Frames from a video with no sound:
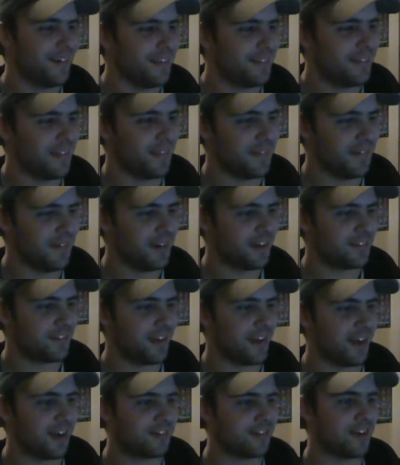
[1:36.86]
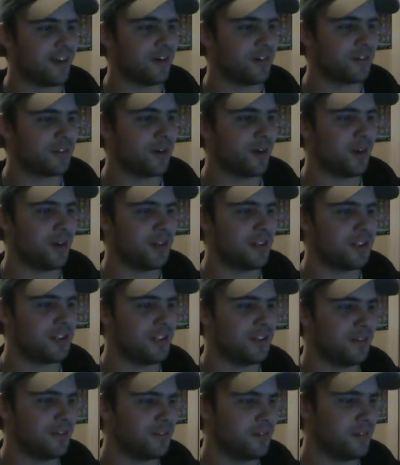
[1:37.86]
Then there's Exile's Guardian
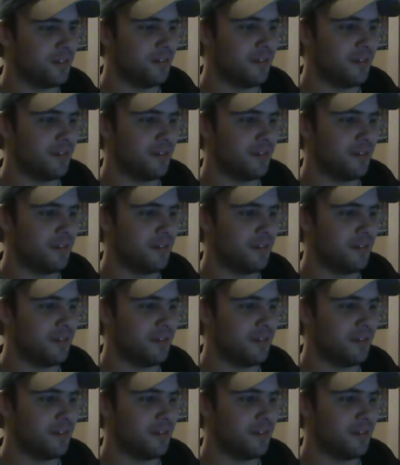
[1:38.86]
Shield.